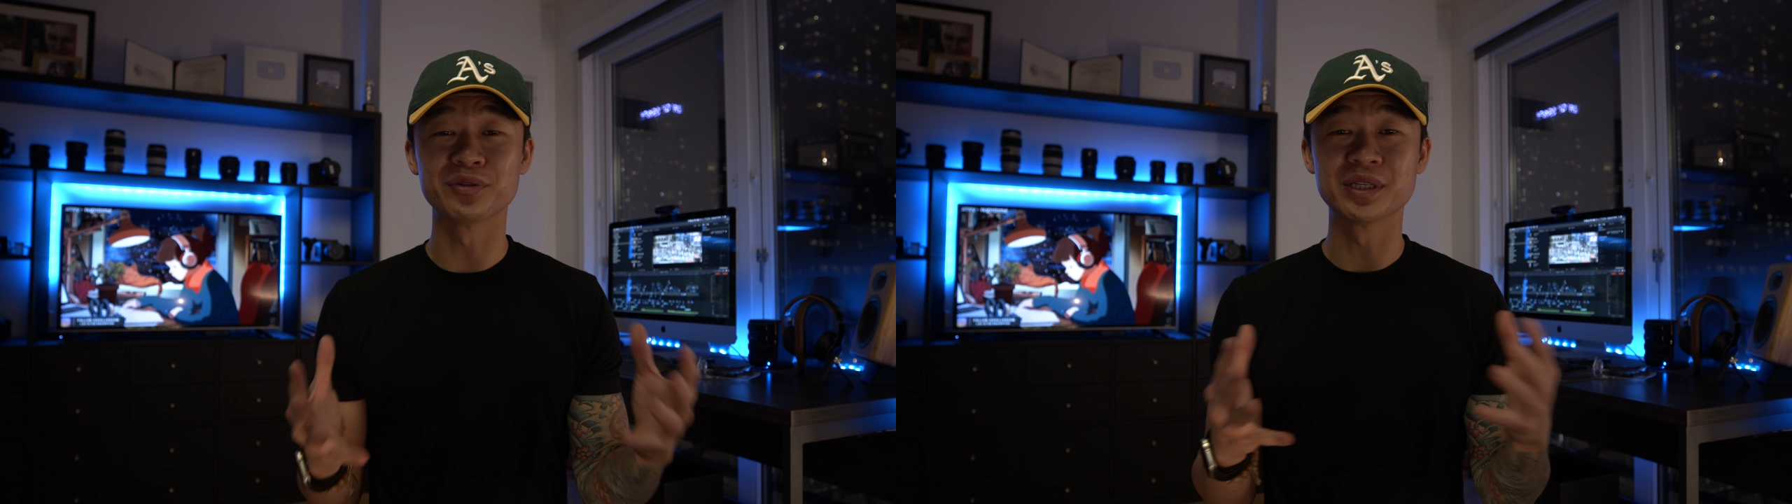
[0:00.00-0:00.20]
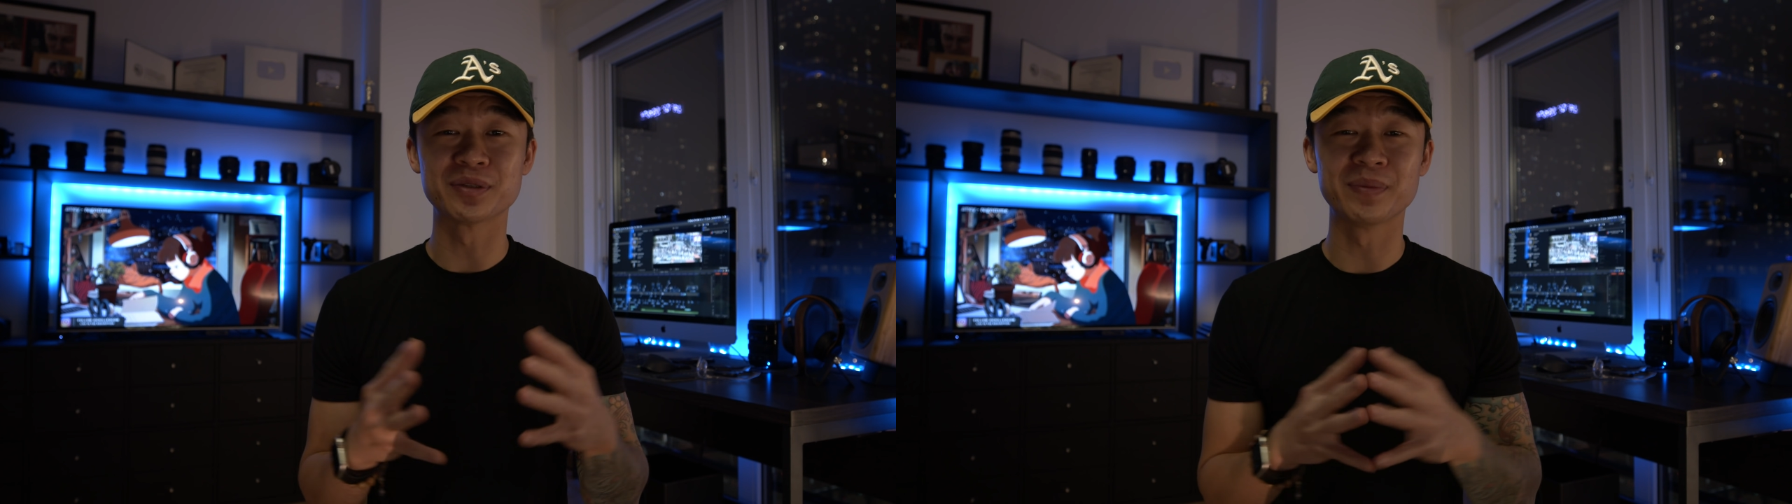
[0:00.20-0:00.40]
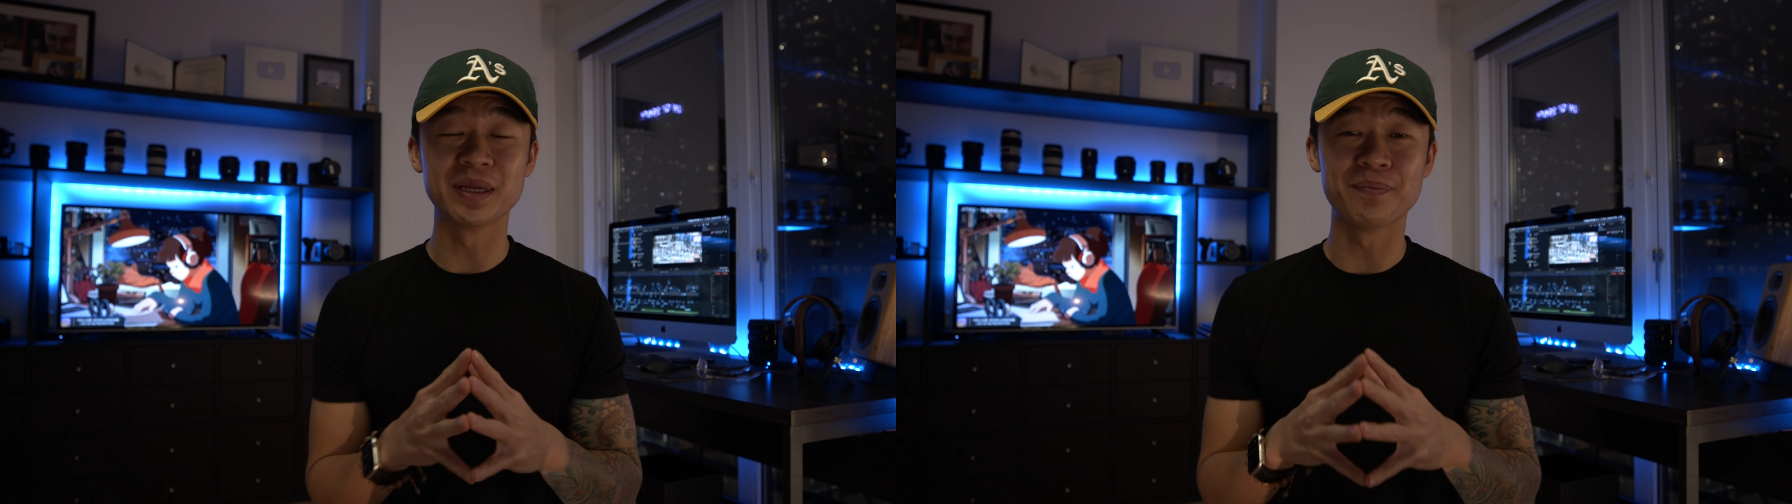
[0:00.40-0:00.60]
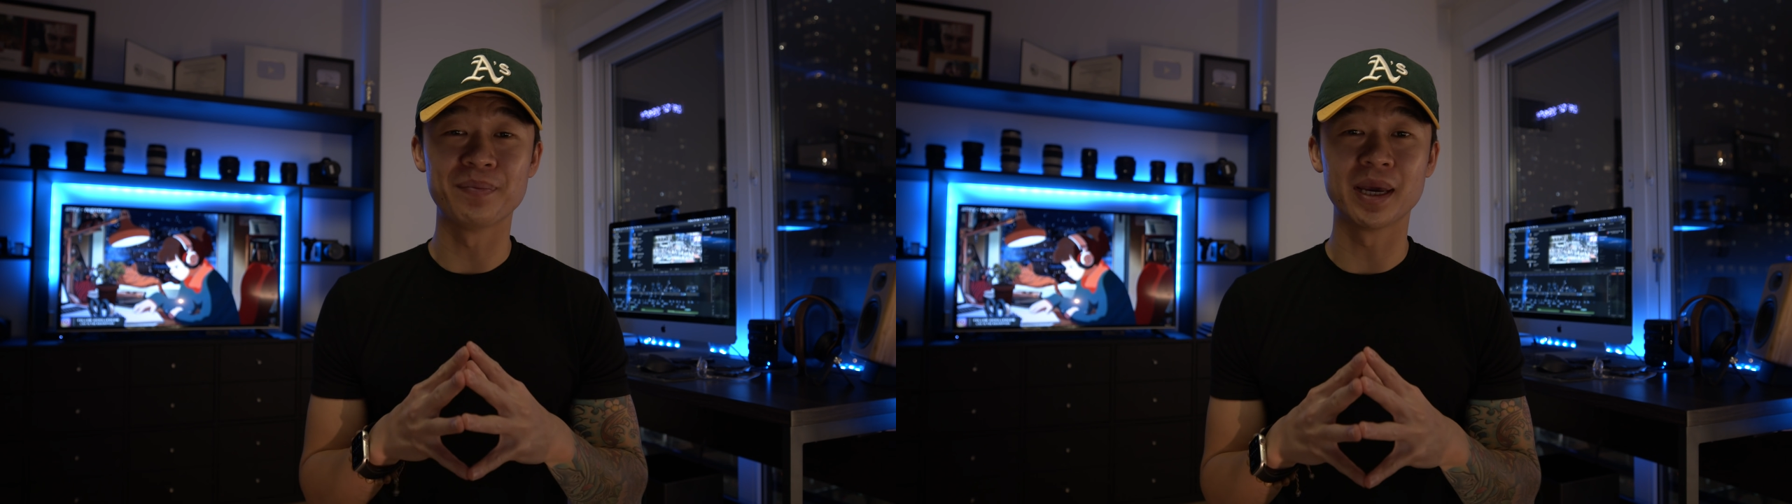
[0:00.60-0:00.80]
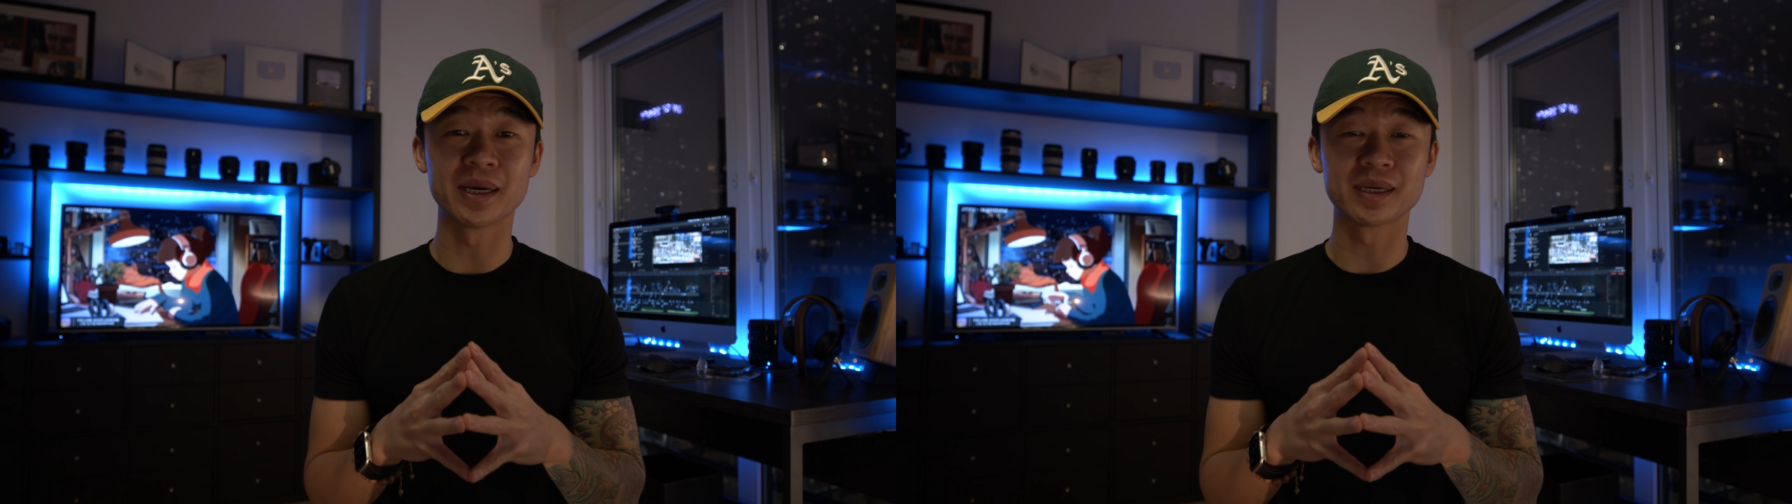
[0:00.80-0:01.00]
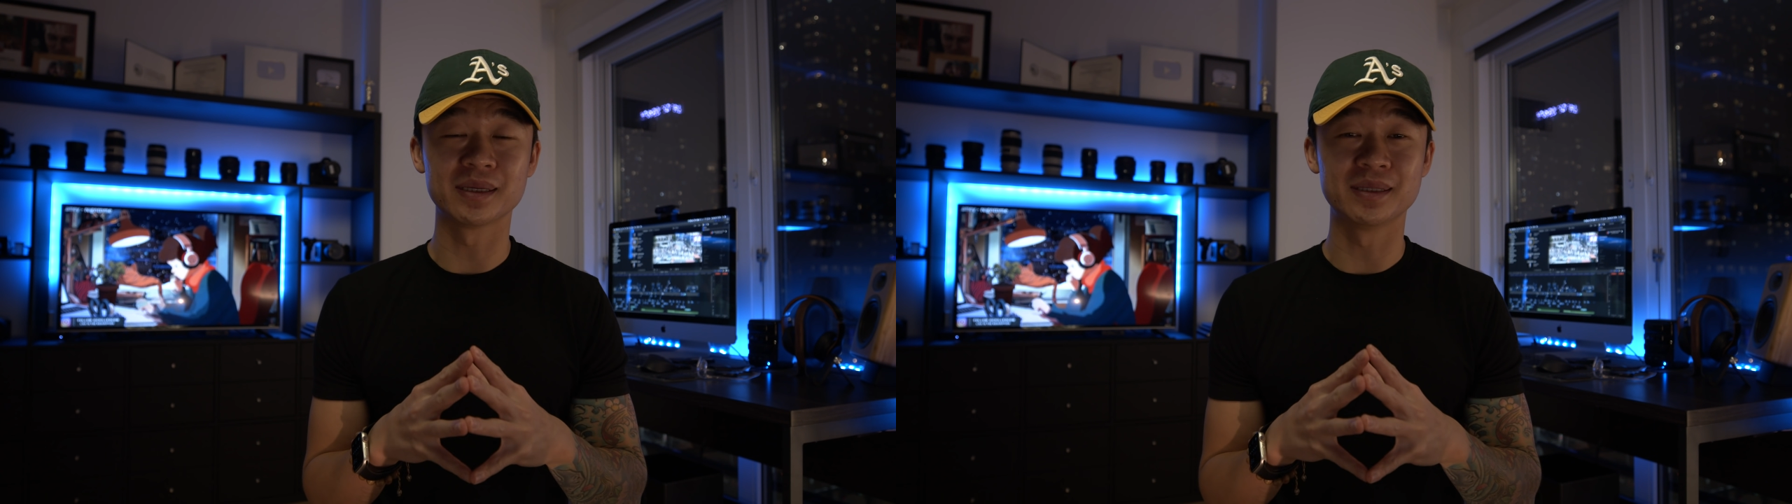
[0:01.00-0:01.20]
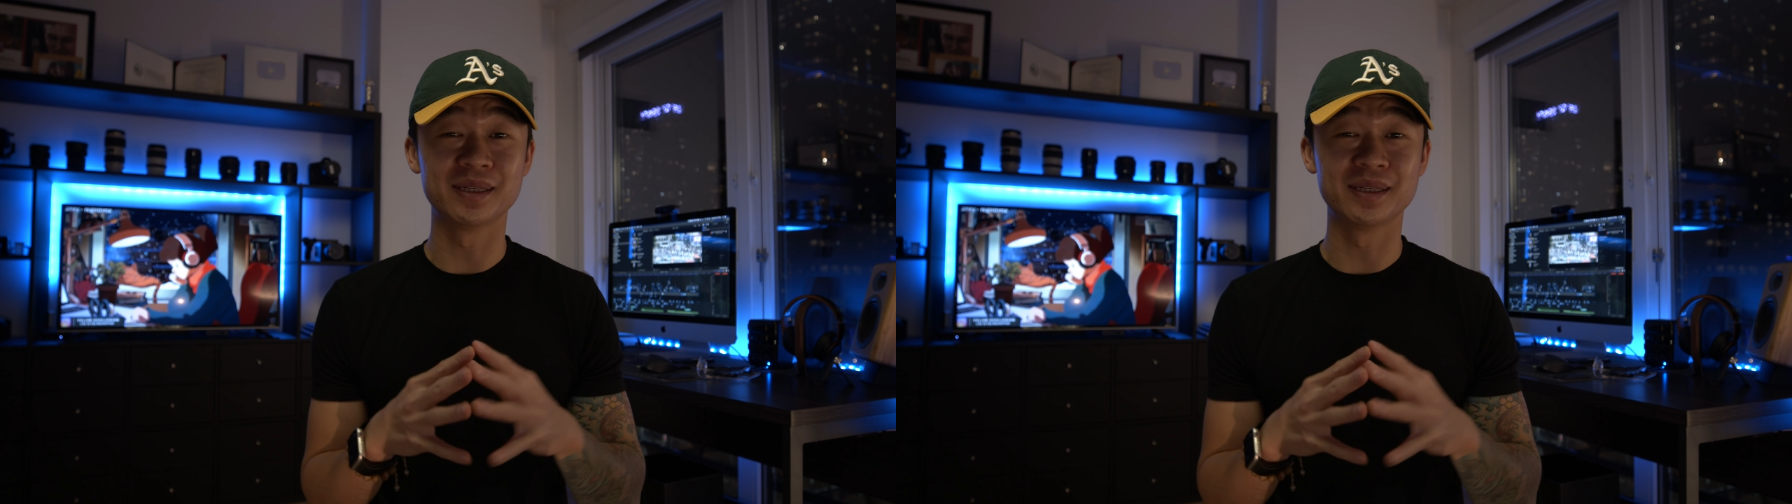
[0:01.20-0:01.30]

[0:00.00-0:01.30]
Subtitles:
so we just made it back.